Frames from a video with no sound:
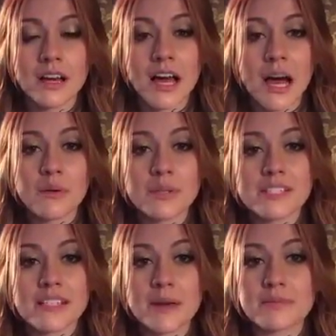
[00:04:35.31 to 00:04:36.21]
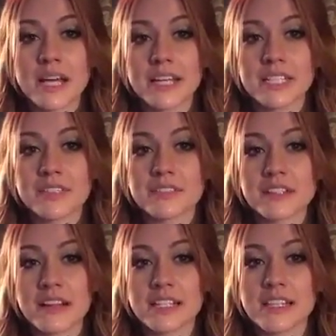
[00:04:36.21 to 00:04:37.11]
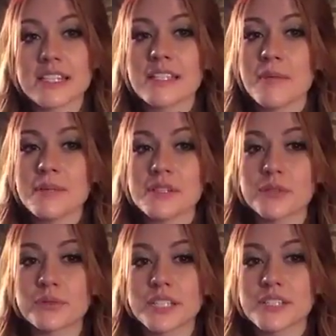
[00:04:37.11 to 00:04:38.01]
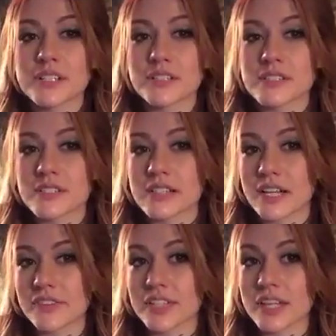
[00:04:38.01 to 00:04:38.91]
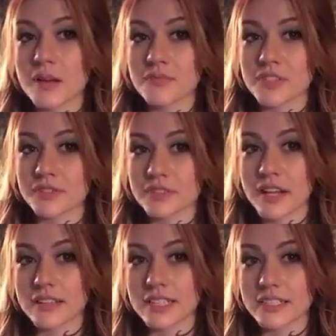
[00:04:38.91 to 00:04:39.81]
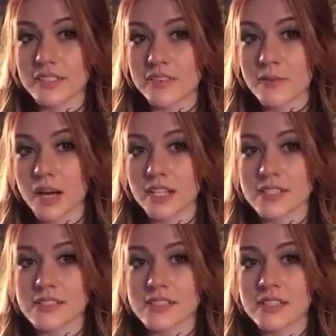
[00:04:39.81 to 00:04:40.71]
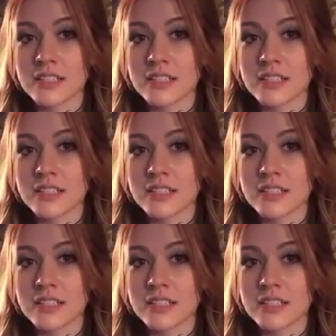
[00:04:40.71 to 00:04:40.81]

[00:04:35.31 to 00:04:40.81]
How will this ep tie into the finale? This episode really starts to set everything up for the finale, if I'm honest.